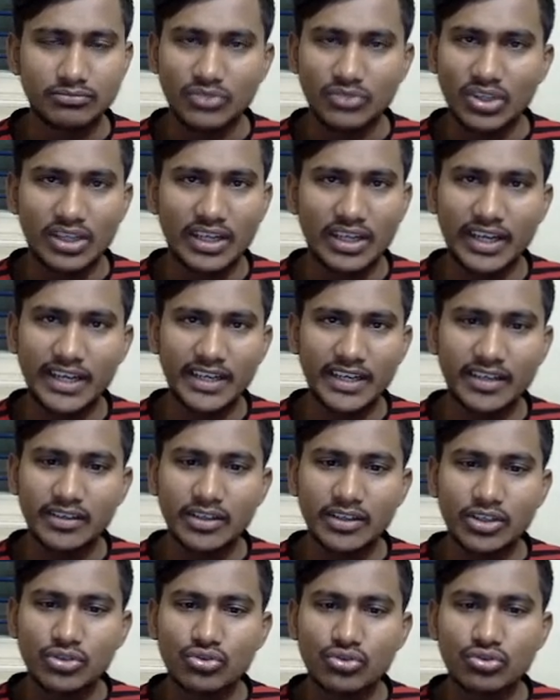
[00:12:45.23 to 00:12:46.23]
Right?
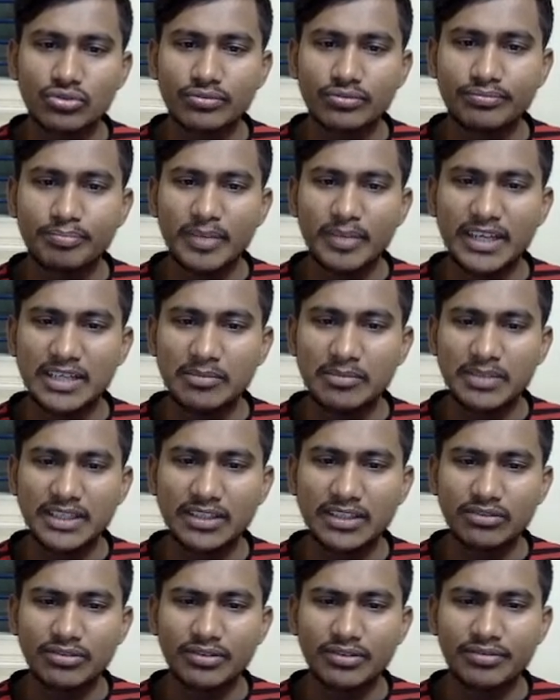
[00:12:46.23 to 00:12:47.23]
So perimeter
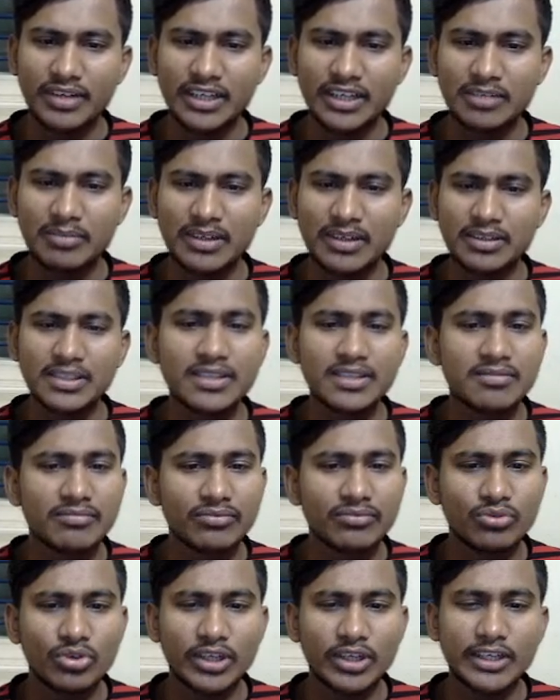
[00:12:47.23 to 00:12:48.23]
we find by
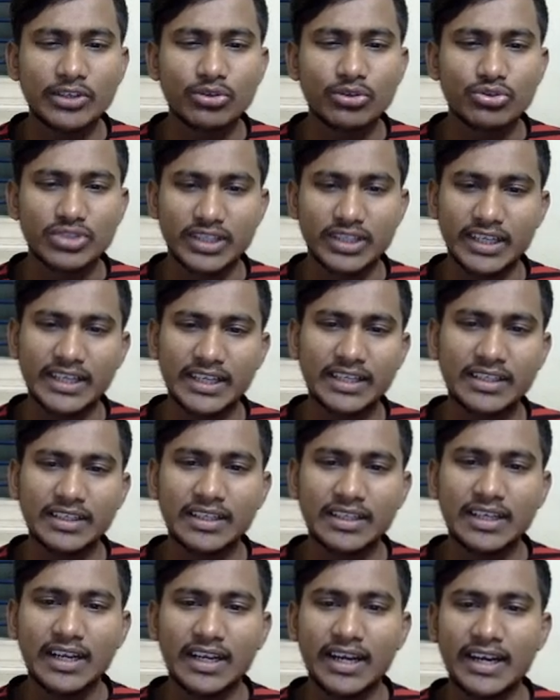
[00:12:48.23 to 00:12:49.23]
4 into side,
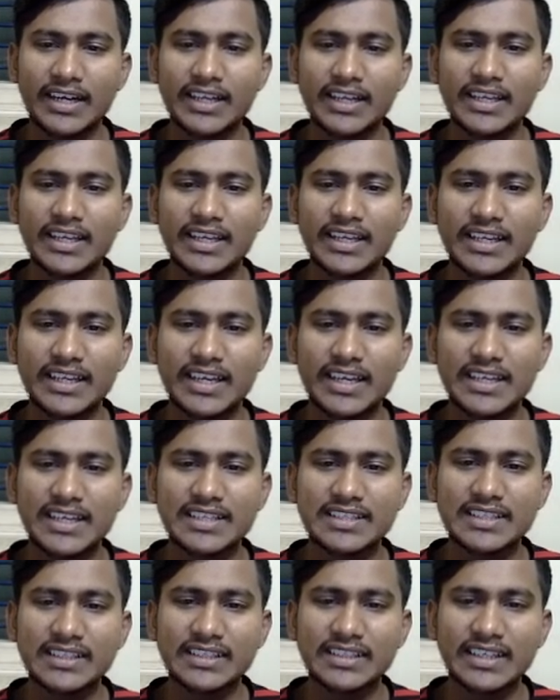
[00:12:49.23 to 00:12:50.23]
and area is
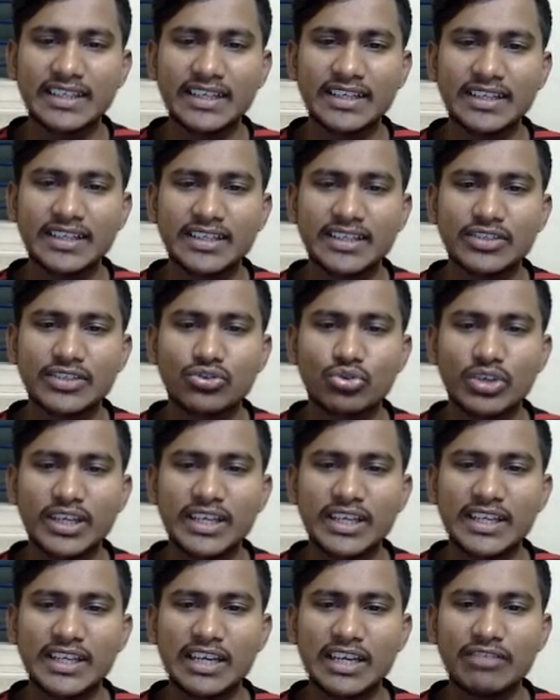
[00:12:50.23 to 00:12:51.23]
there, right? So
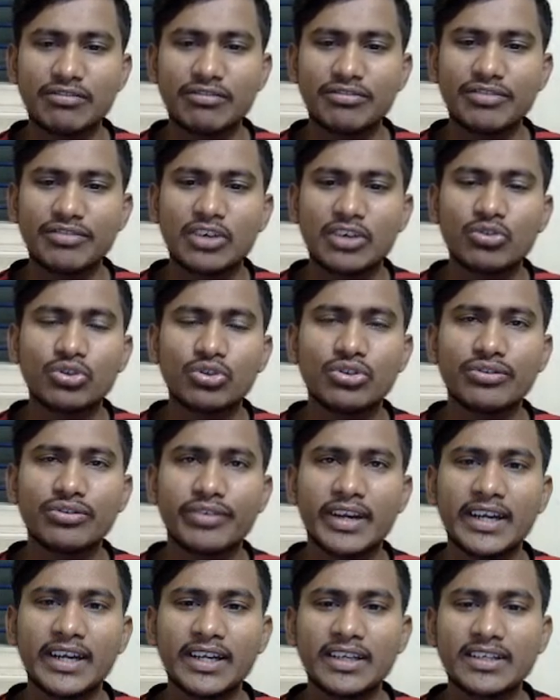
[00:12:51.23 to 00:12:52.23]
area how do we
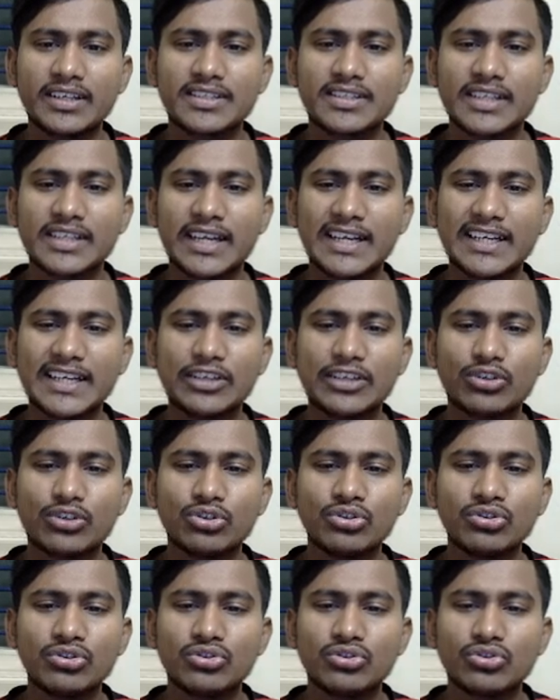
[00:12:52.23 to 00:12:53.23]
find? Side into
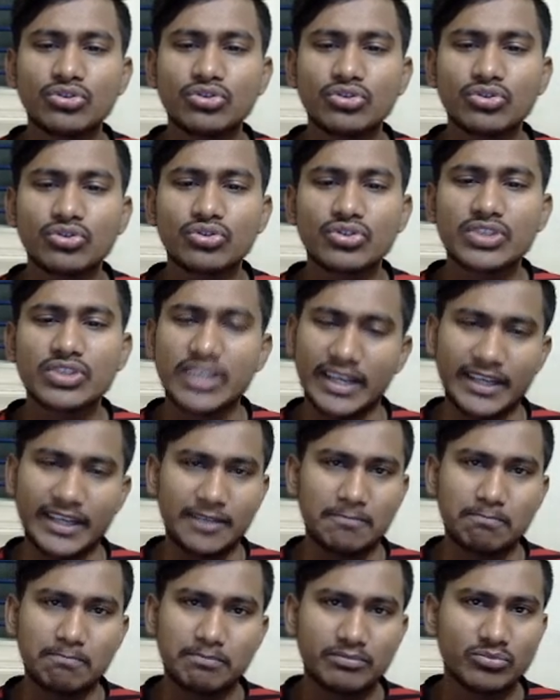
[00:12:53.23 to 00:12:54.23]
side.
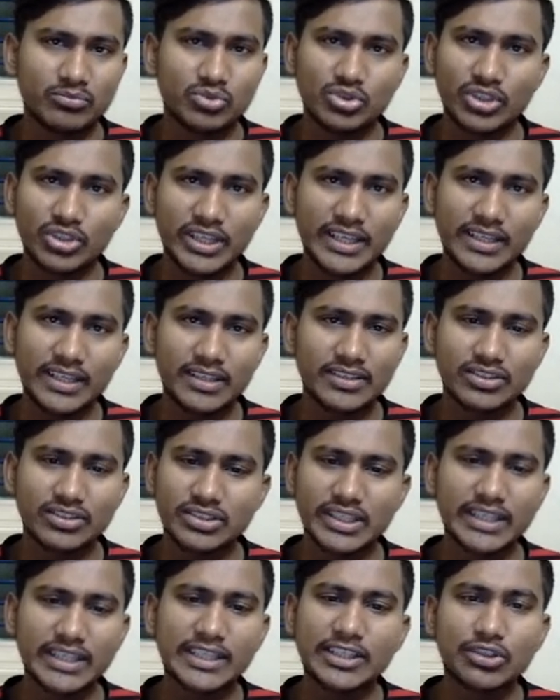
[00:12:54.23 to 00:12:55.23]
Okay?
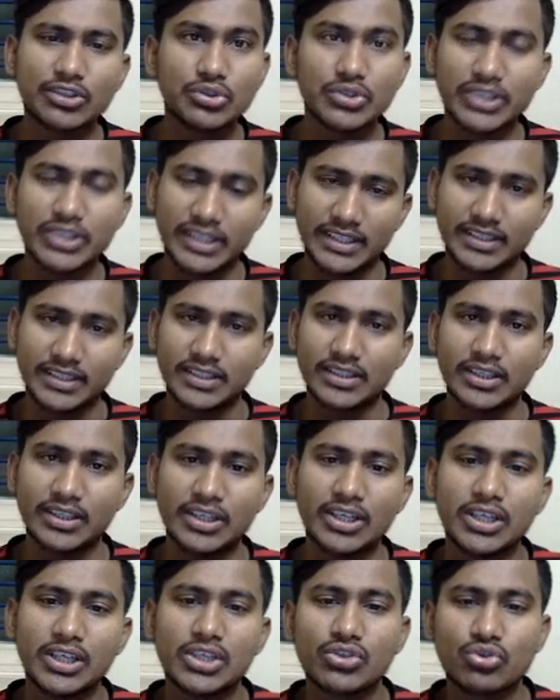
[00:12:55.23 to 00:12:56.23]
Side into side.
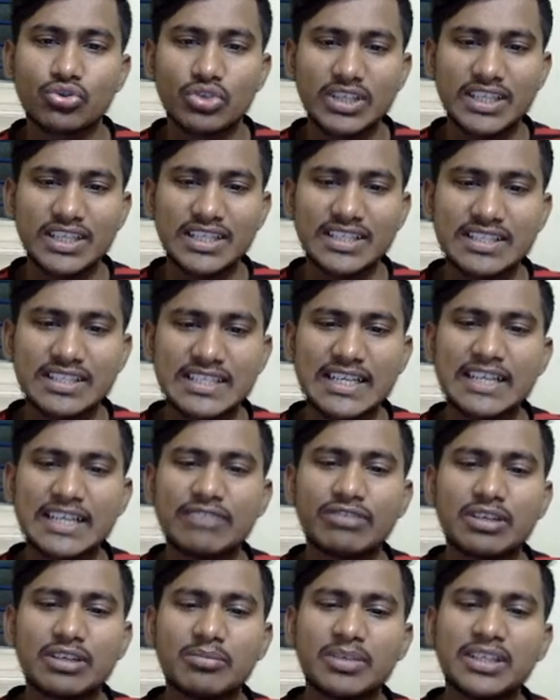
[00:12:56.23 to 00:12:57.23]
So each side
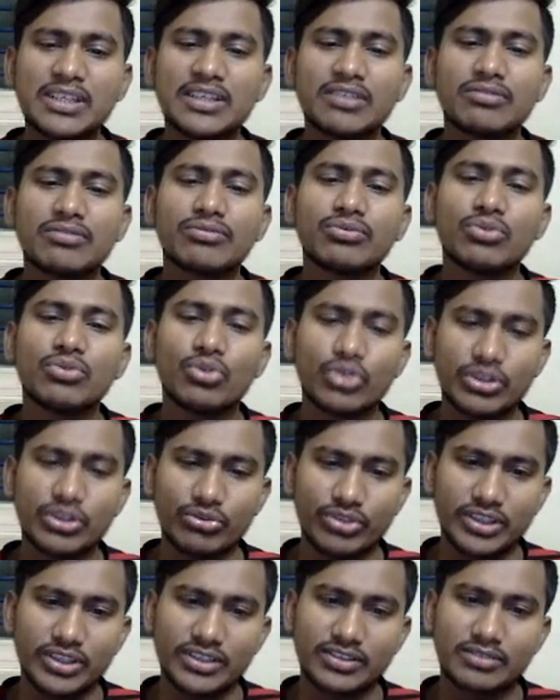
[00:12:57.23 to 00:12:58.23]
will be 4
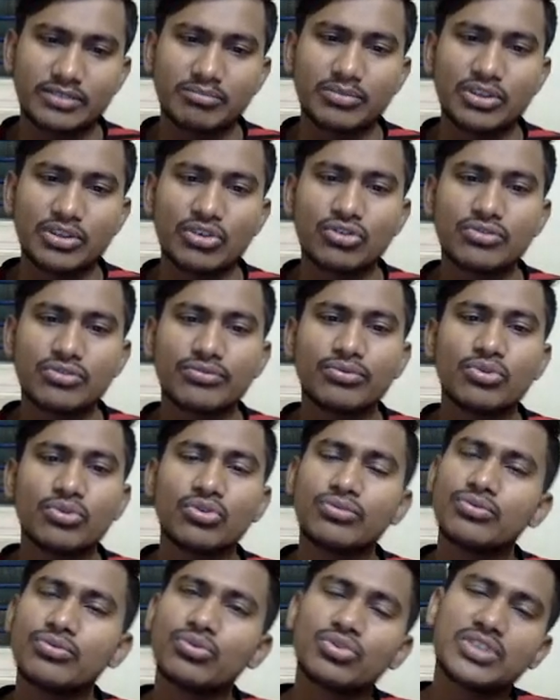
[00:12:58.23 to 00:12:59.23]
units because 4
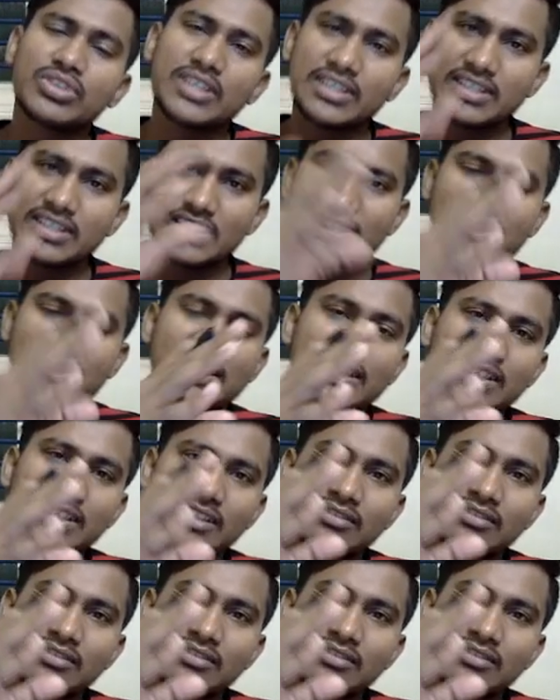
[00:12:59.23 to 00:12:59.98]
4s are 16,